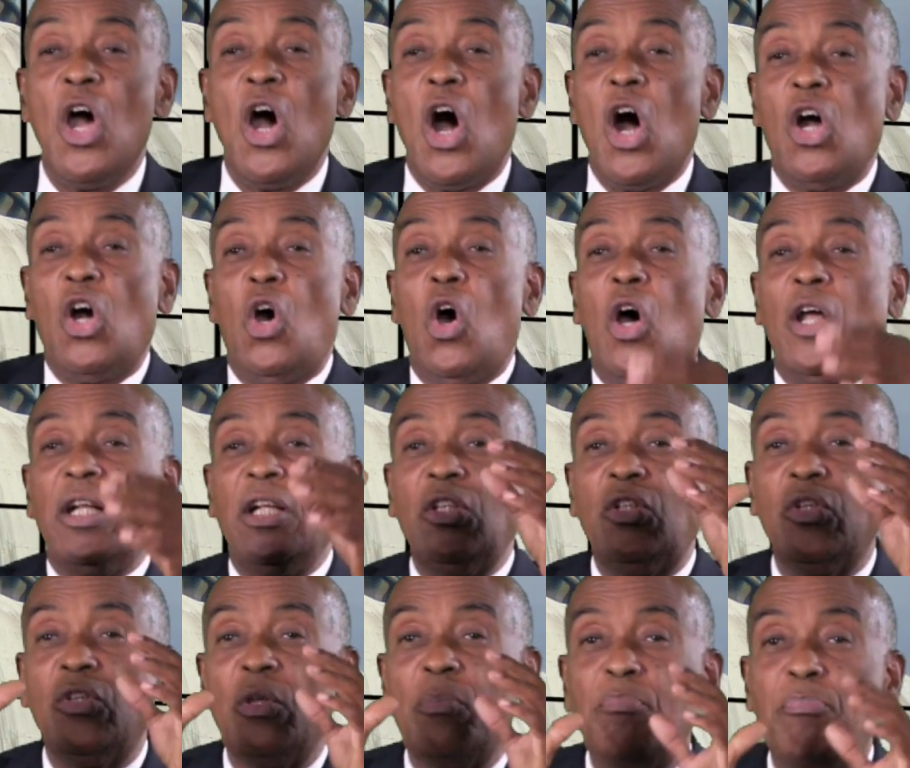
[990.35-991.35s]
according
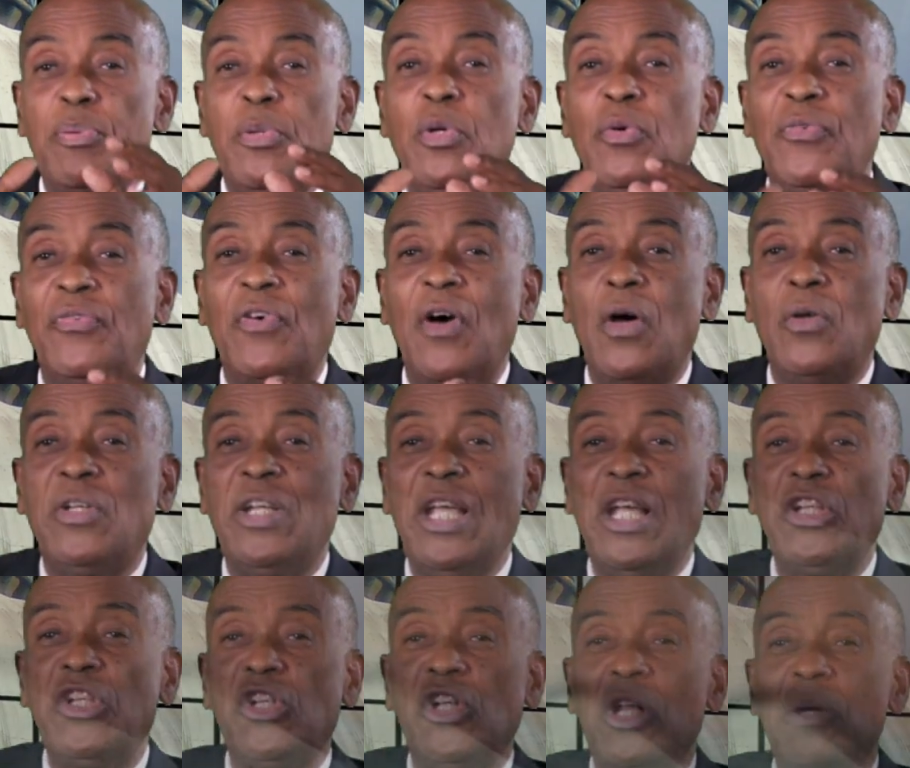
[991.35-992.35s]
to the Pew Foundation,